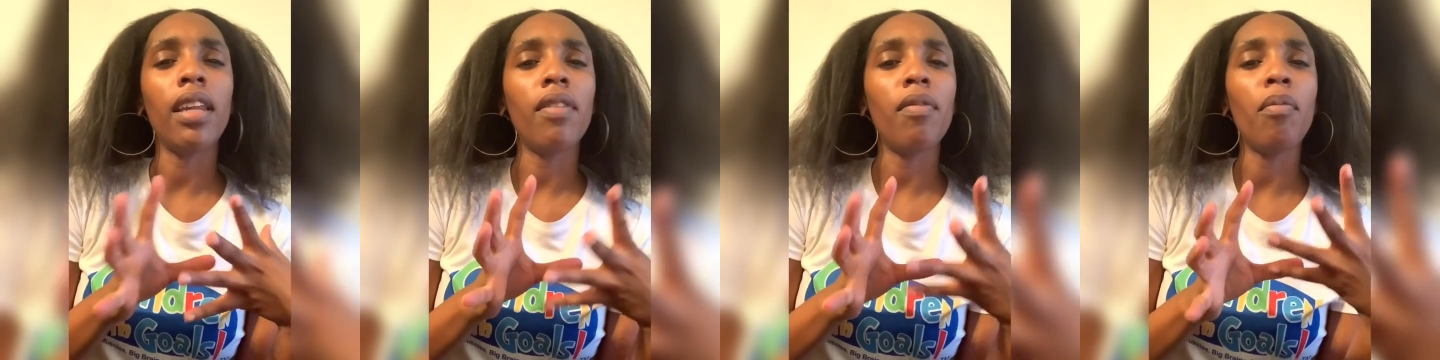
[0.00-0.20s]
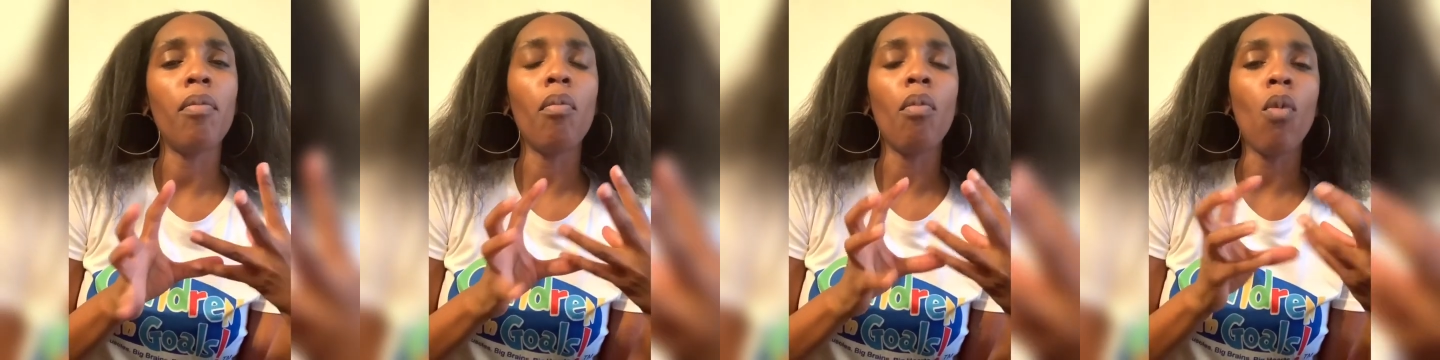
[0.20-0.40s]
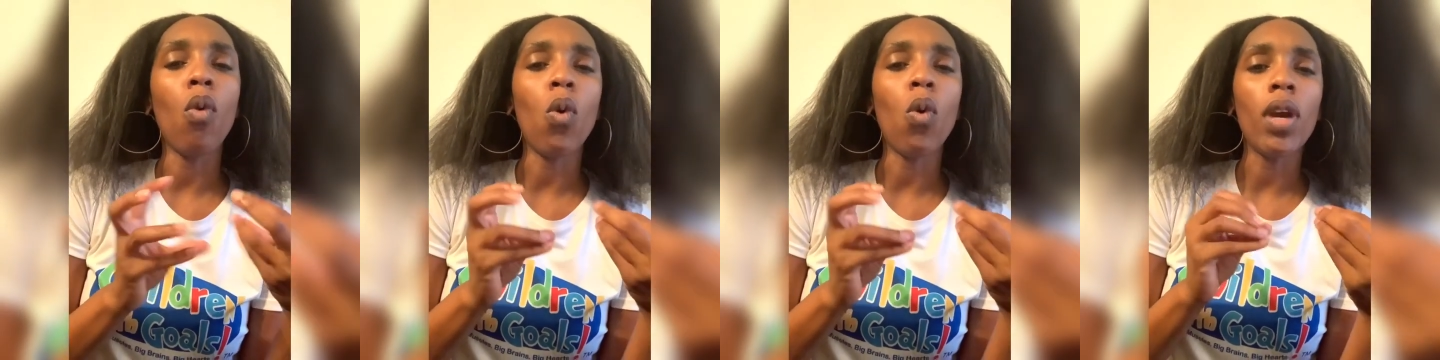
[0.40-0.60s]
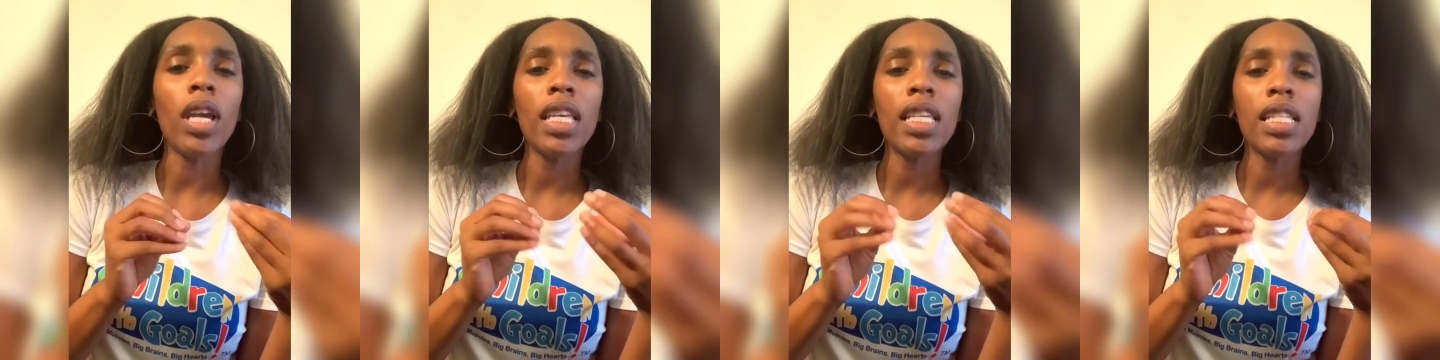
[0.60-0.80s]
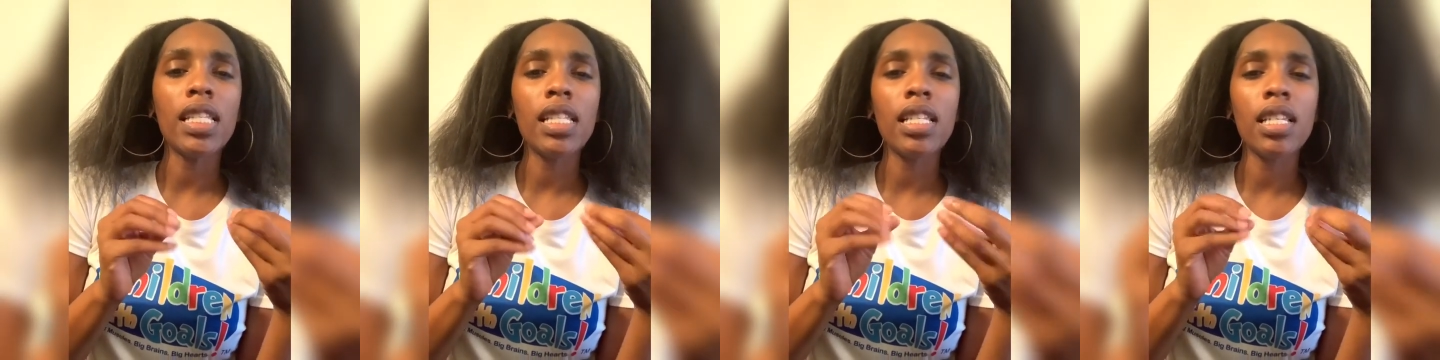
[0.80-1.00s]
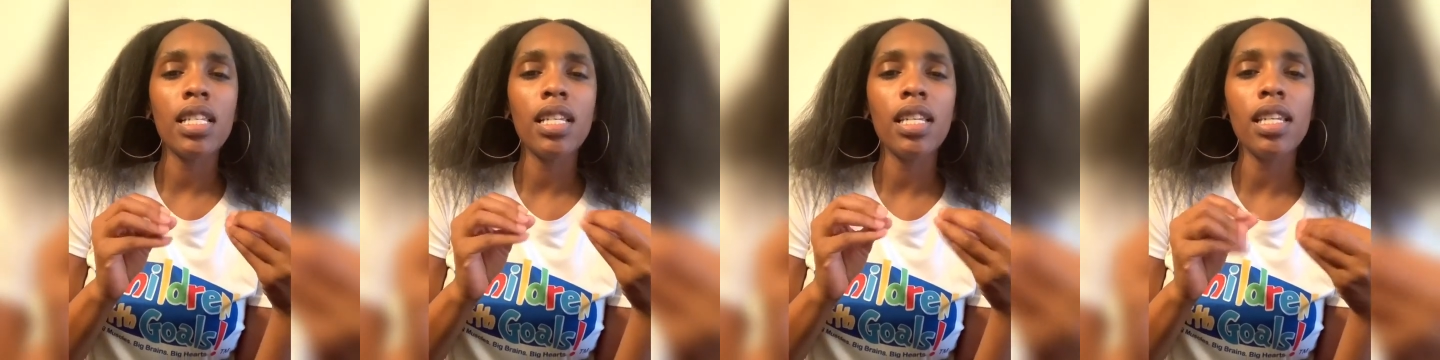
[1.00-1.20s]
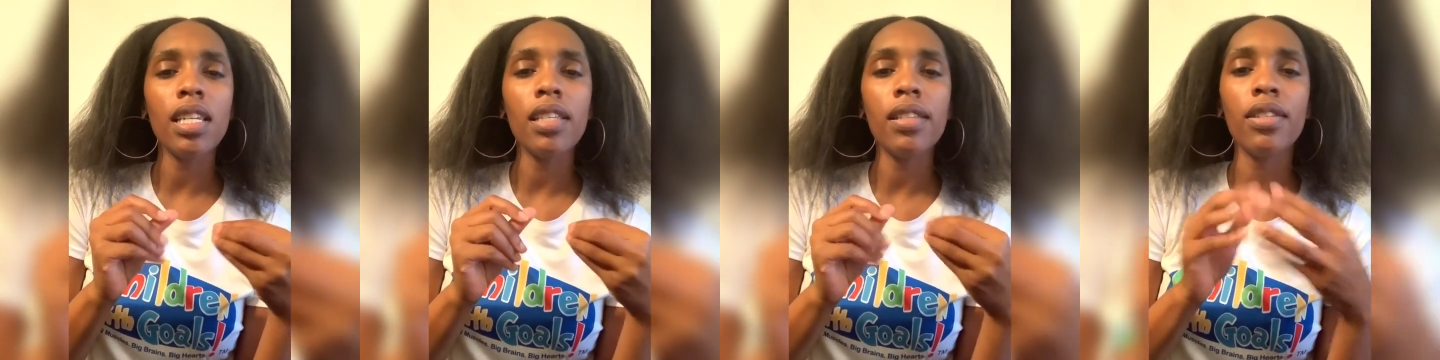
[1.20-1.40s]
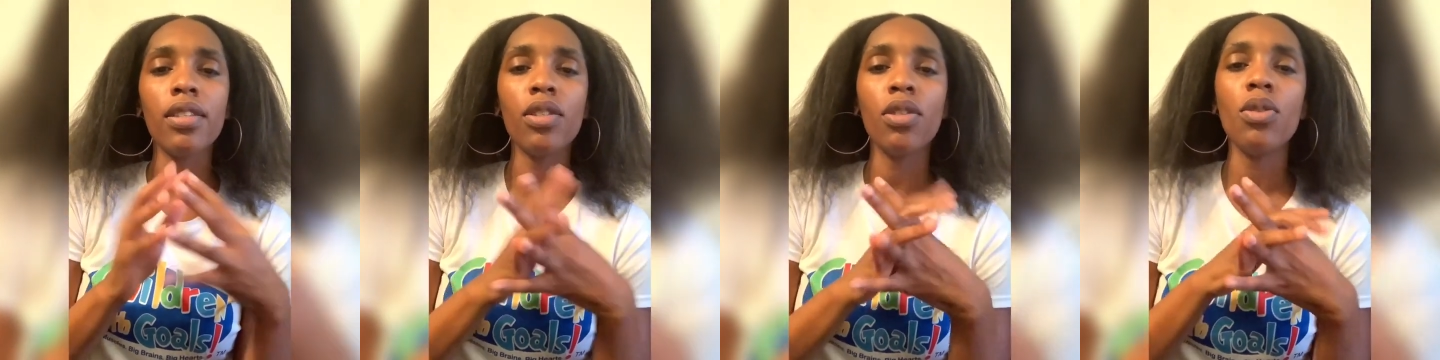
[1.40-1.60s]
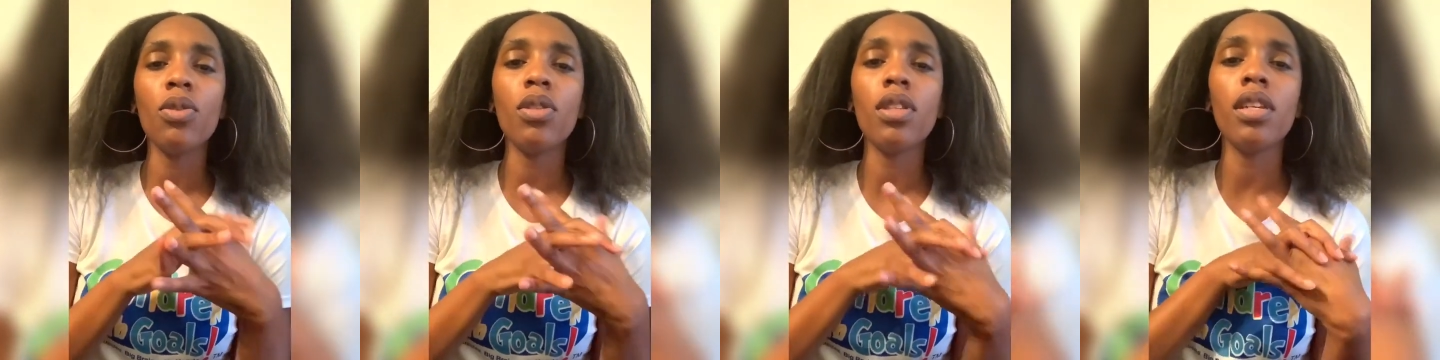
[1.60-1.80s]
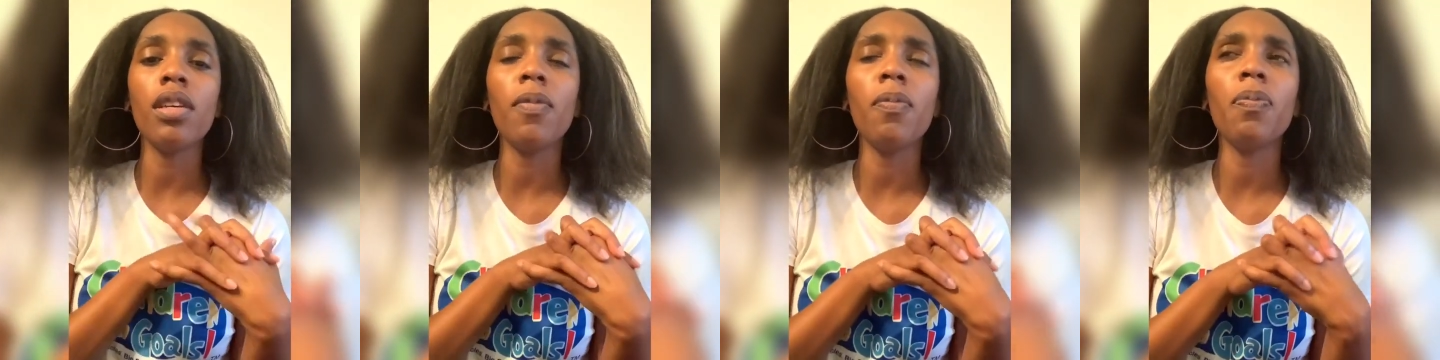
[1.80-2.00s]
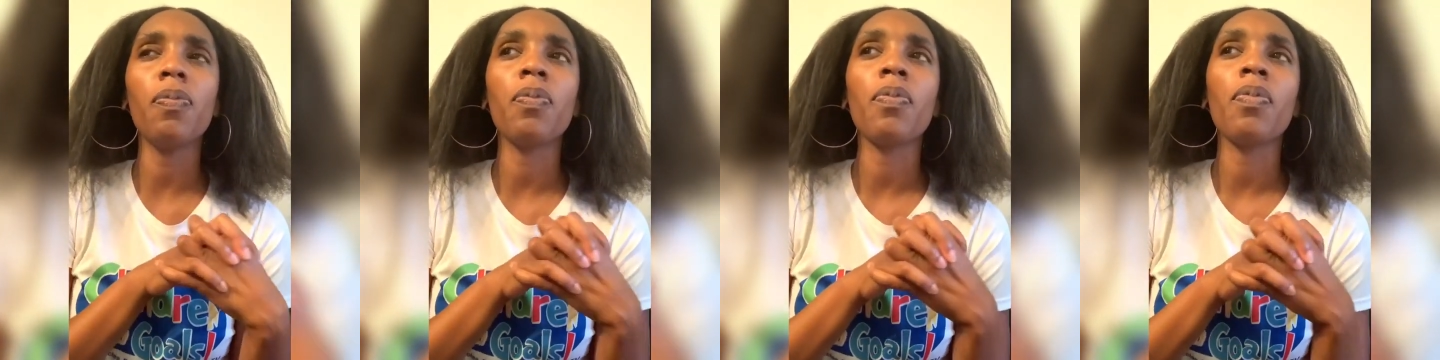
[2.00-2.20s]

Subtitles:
moistness to them,